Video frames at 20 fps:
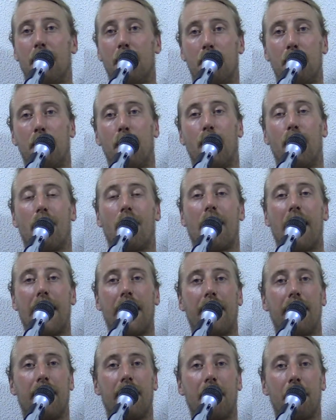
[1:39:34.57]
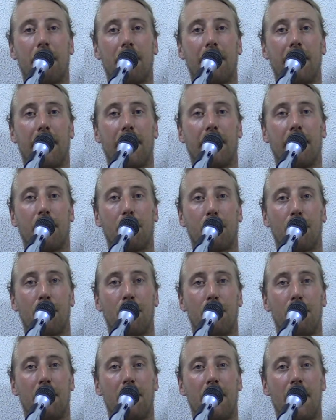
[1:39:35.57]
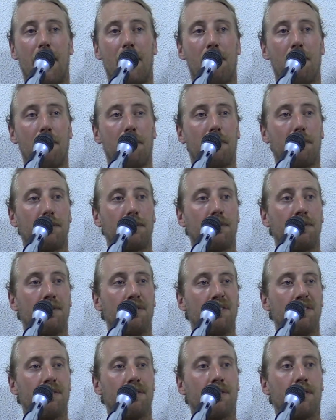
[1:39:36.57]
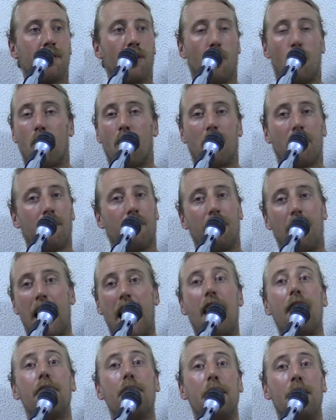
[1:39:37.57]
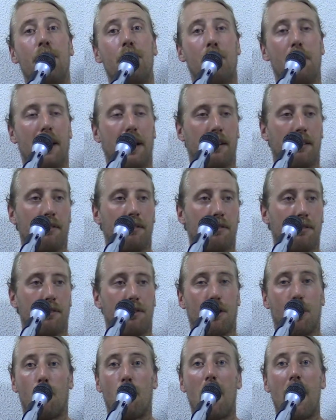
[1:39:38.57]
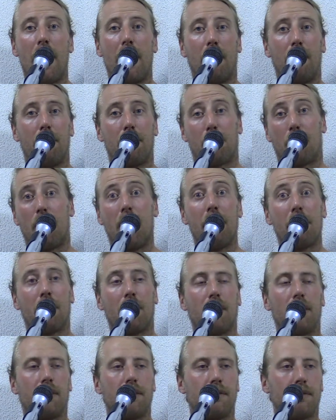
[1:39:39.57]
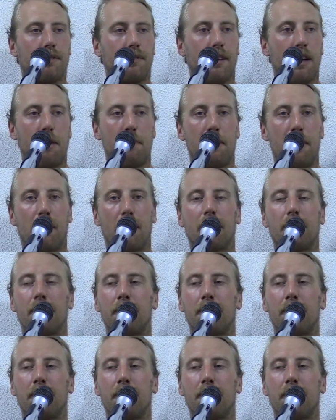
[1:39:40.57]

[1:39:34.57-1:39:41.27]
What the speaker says: put our hand in everything that we're doing now or have been doing for a while, forever, damn near.